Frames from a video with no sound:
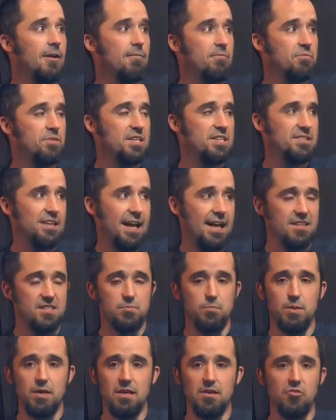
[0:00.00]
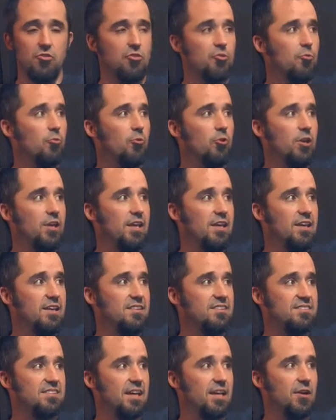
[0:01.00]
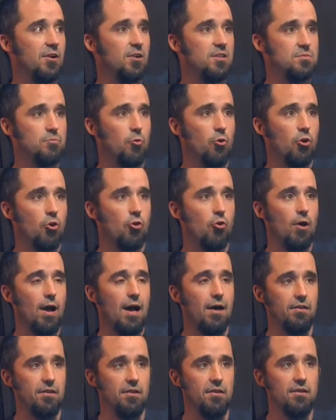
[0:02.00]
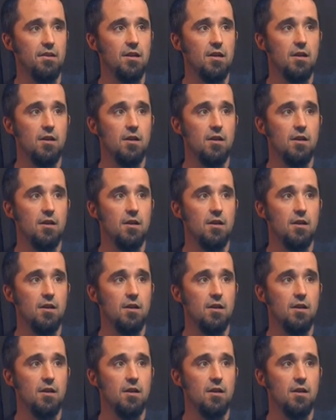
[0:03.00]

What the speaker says: this sp3 center is more crowded.